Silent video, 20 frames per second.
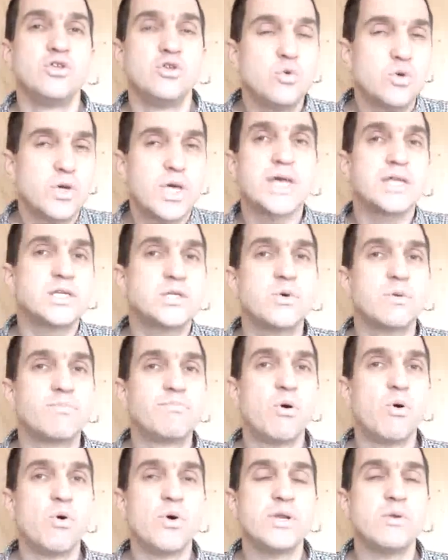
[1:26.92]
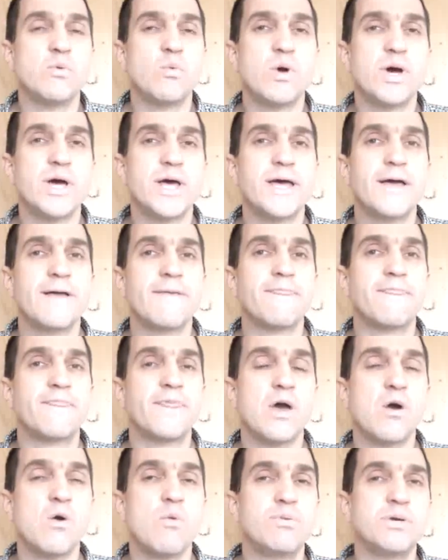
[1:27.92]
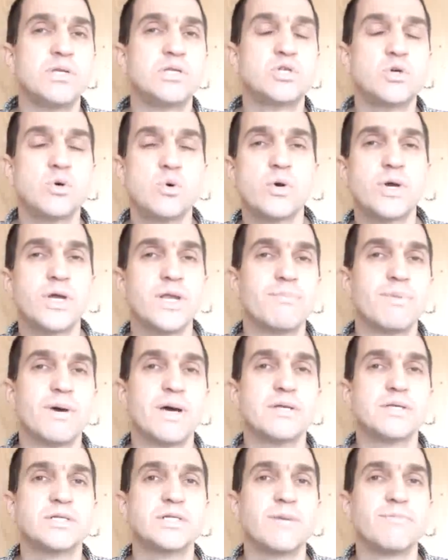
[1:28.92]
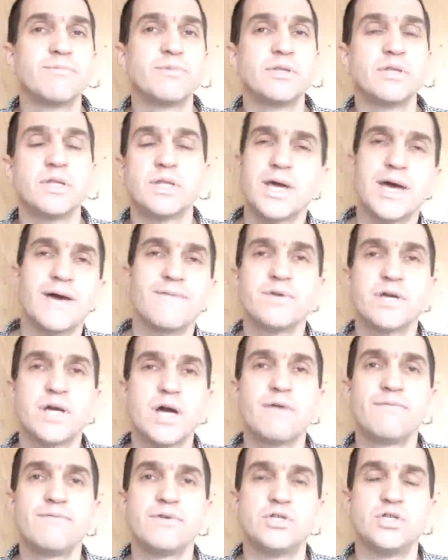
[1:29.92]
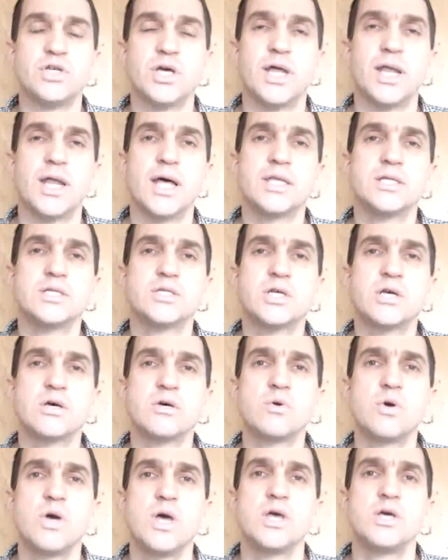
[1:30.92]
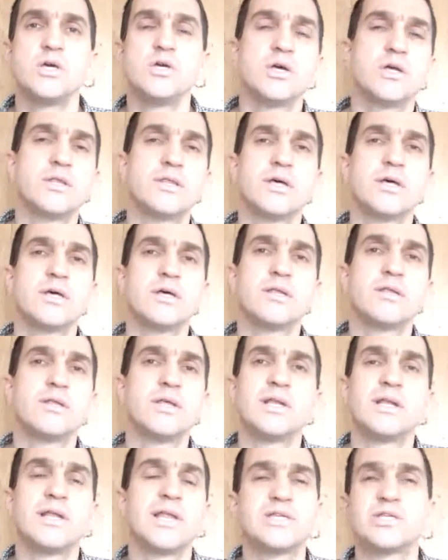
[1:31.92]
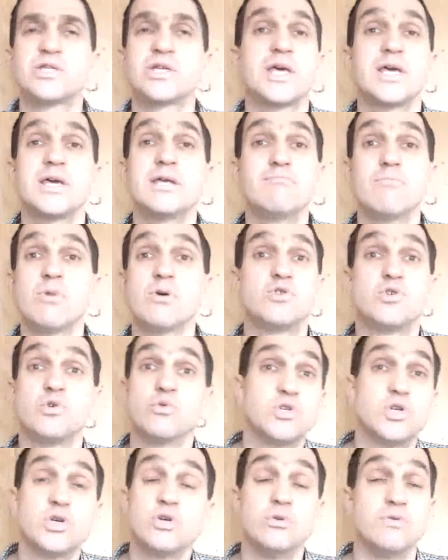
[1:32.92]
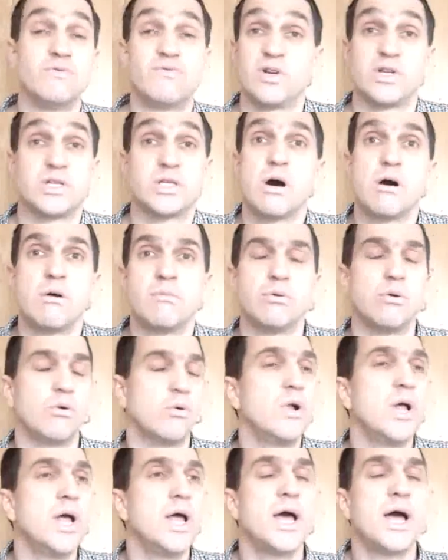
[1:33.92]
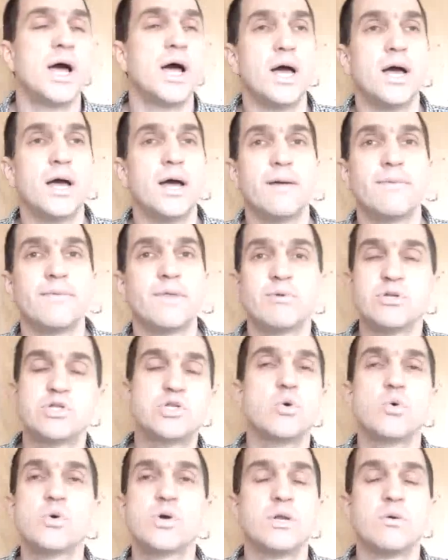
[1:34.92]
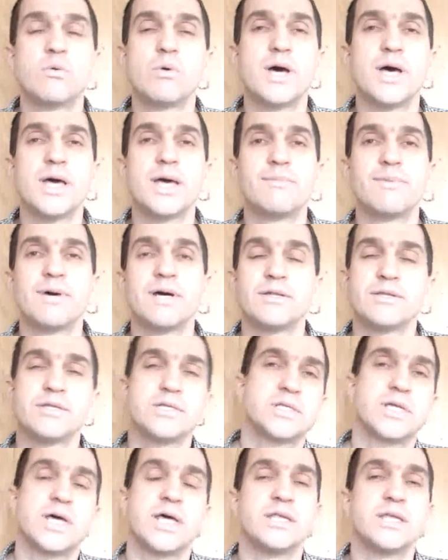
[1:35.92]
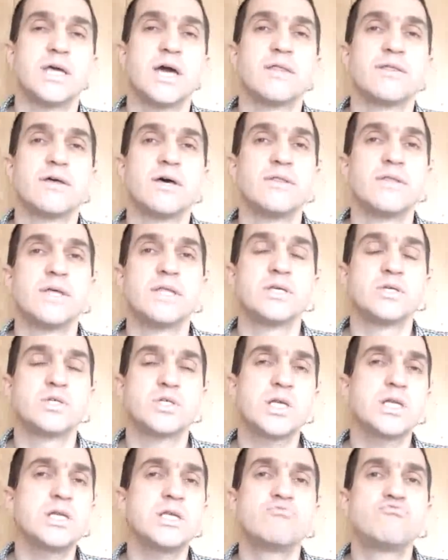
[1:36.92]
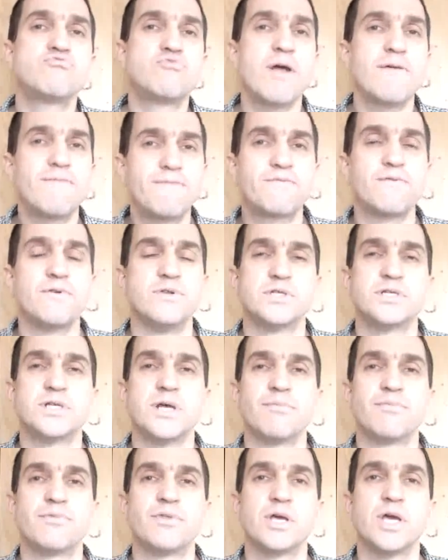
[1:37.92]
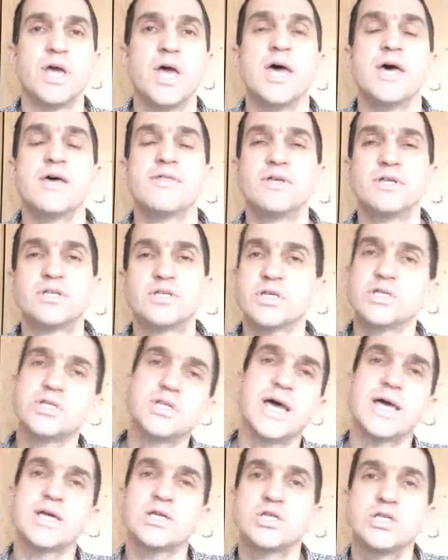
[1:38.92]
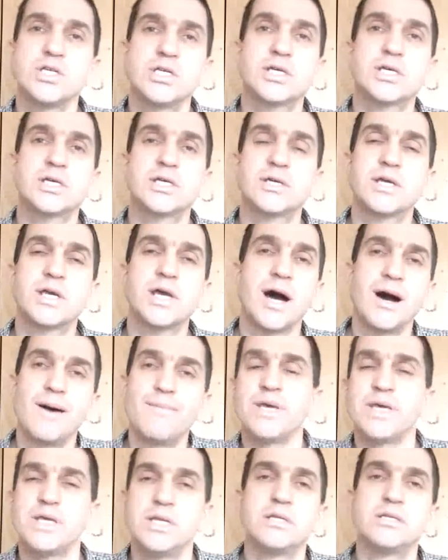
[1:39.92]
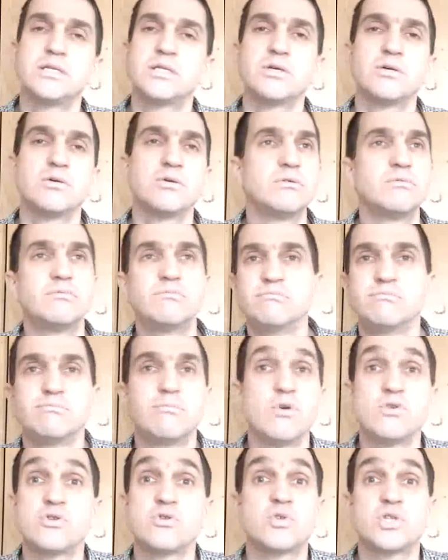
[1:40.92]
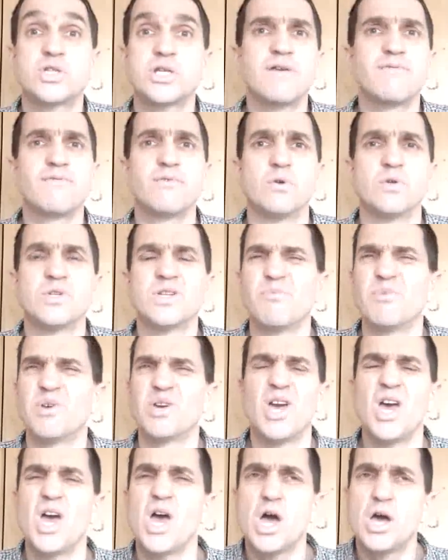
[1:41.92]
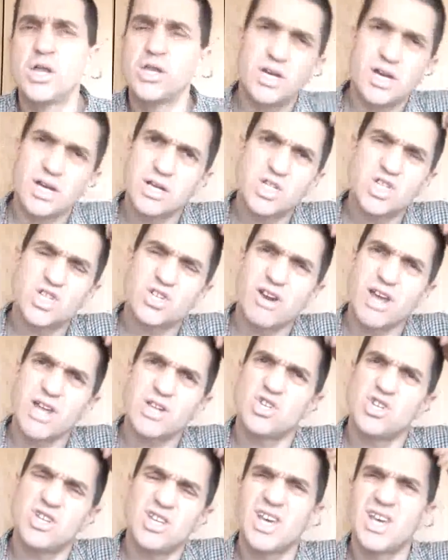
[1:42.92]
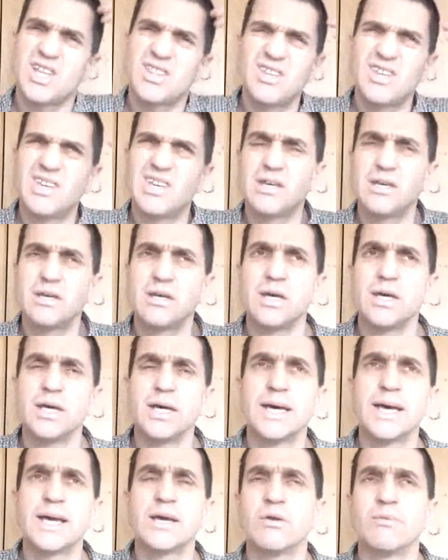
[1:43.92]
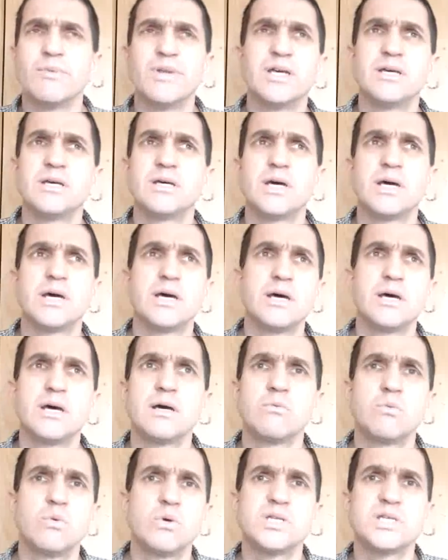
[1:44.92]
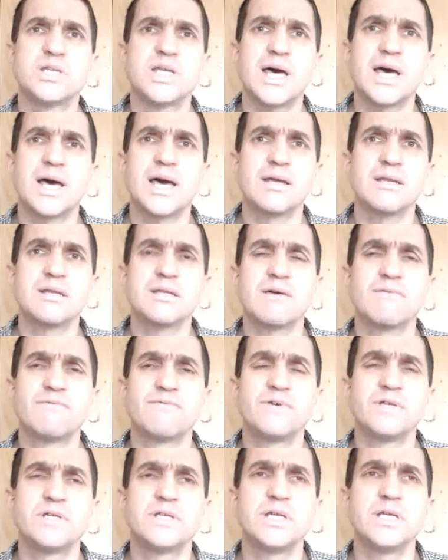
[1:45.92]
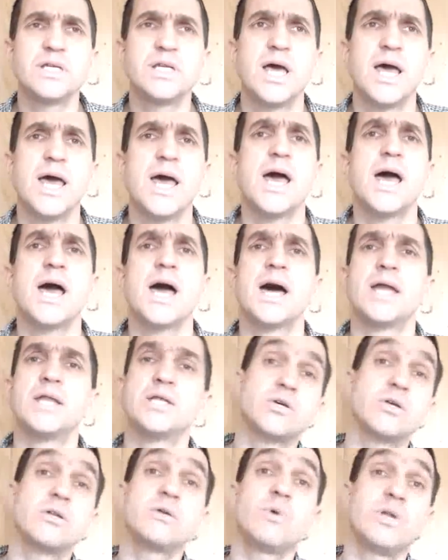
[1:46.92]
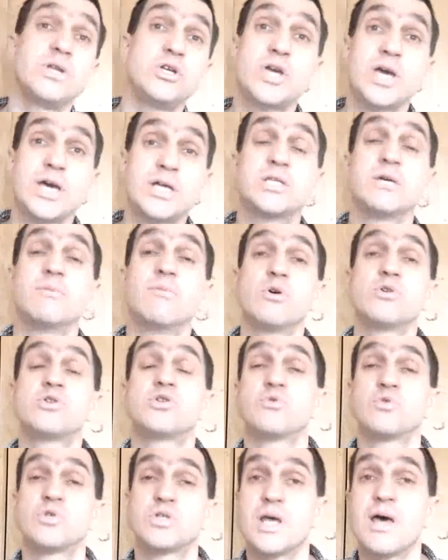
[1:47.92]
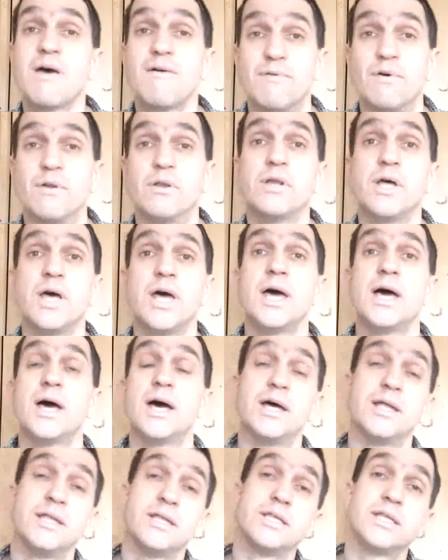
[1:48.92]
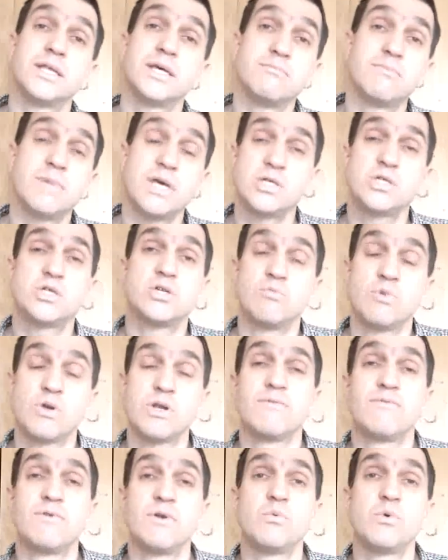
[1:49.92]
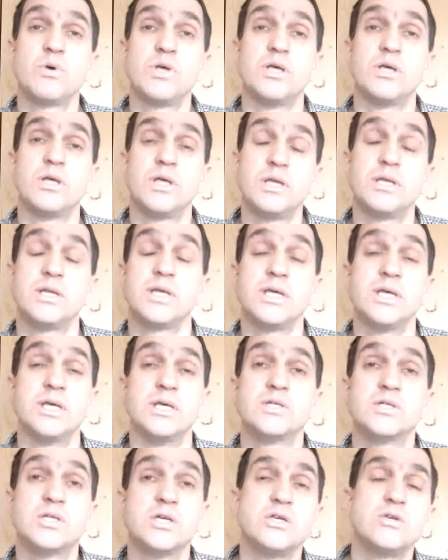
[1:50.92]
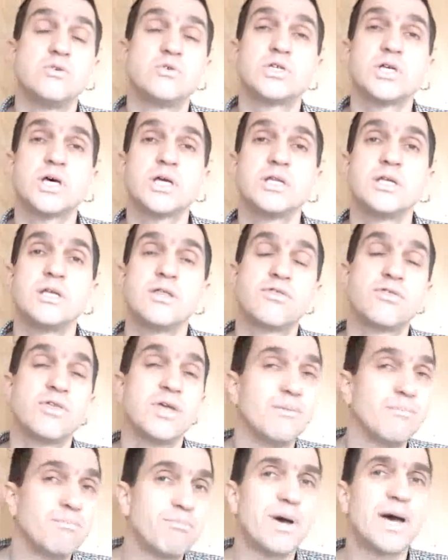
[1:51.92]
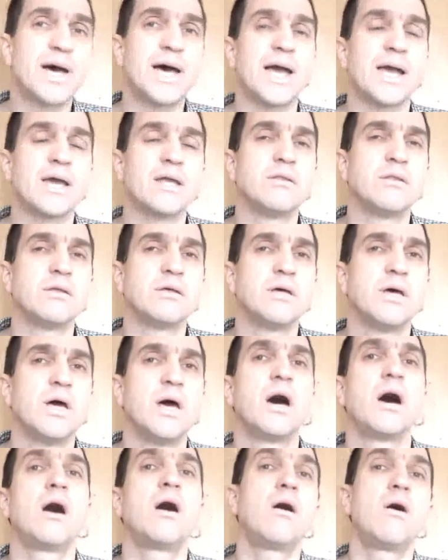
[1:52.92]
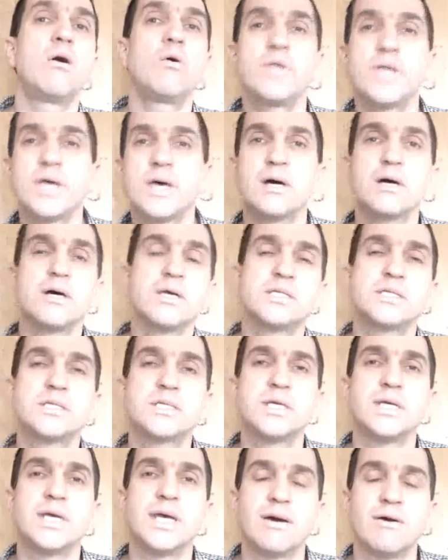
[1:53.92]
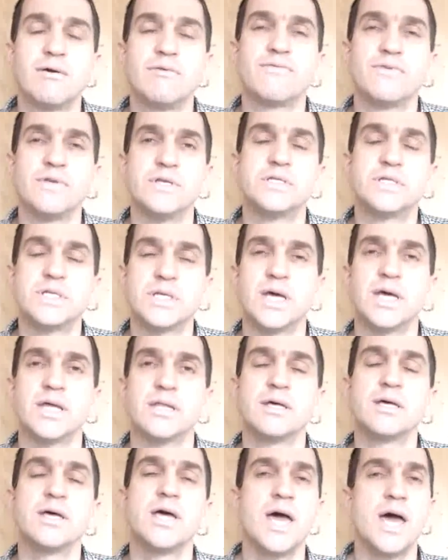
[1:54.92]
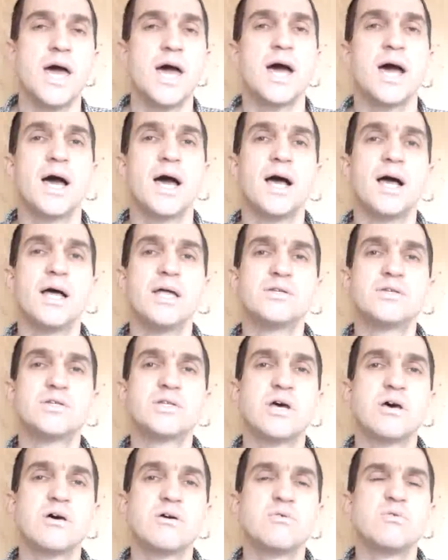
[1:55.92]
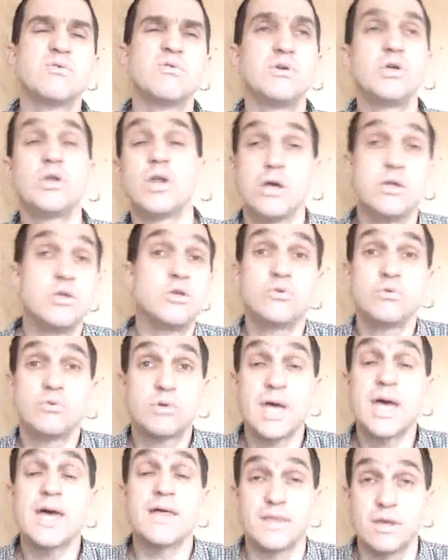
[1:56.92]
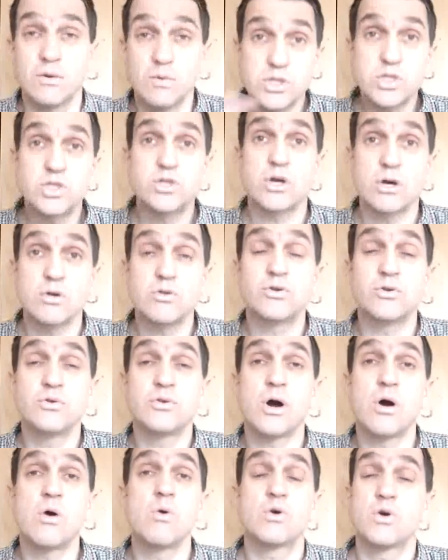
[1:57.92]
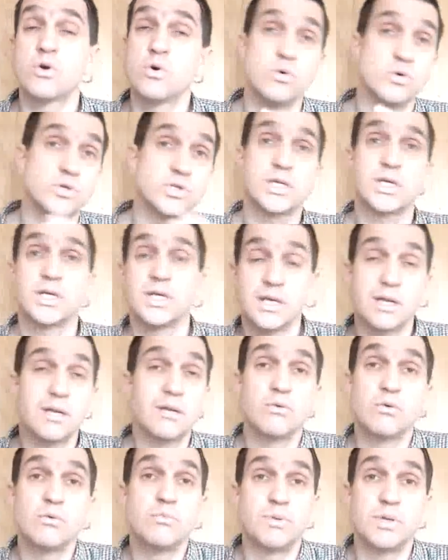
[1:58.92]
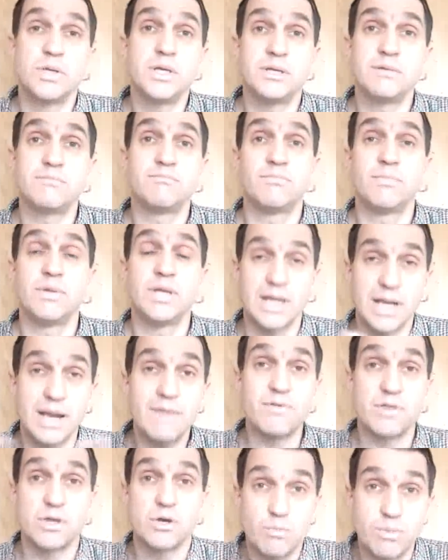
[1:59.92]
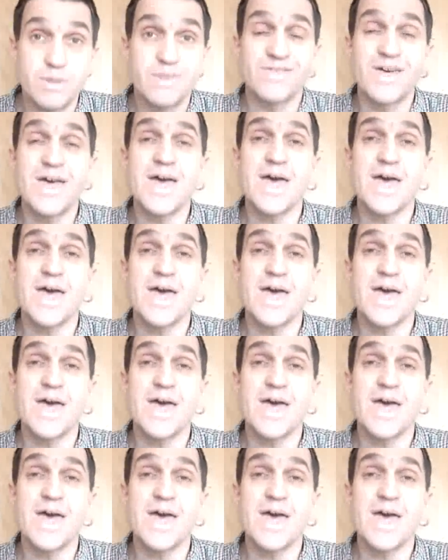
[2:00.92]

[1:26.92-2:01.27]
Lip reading: you'll get to a point where they'll be talking about something that they haven't covered yet, and so let's say in module 2, for example, they were talking away about this, that and the other, and then they'll suddenly reference something that doesn't actually come in until module 7 or something, and you're kind of scratching your head thinking, hang on a minute, what's that, how did that fit in? And it's only when you get to module 7 and then they mention whatever it is that you suddenly think back and you think, oh yeah, I see how it fits together. And so you'll get there. Once you go through the whole course, everything will be